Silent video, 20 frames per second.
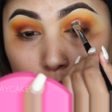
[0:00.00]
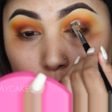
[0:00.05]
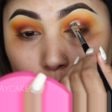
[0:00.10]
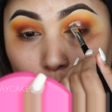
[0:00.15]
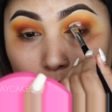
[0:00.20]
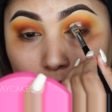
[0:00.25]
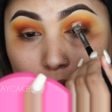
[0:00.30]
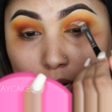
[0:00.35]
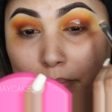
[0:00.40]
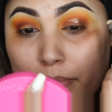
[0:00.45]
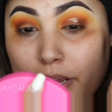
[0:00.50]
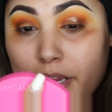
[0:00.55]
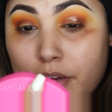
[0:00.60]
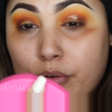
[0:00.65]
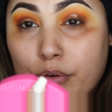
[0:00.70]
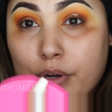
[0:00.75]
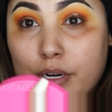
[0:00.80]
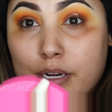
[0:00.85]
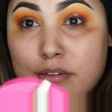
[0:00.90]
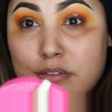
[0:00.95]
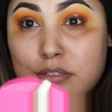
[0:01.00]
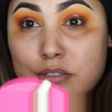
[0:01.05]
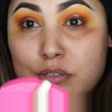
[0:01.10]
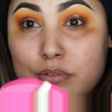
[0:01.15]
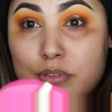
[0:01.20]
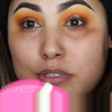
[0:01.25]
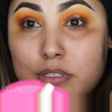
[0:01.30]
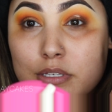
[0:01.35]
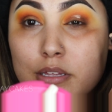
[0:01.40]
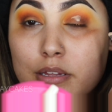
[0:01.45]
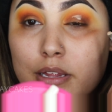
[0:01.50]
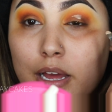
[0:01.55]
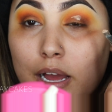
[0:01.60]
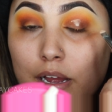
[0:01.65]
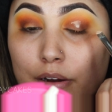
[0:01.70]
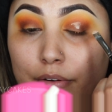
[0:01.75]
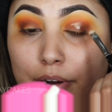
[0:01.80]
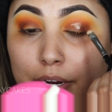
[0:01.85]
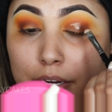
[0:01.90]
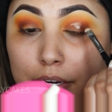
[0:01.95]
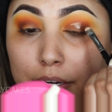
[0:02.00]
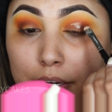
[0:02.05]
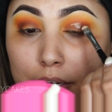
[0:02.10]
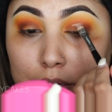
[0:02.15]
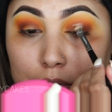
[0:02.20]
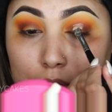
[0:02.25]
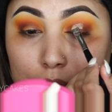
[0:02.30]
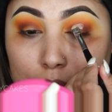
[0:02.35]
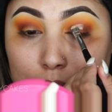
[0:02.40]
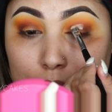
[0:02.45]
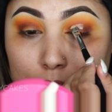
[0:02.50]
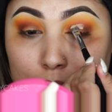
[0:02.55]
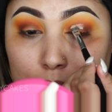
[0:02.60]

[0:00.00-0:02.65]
Right in my crease, do you see that right here?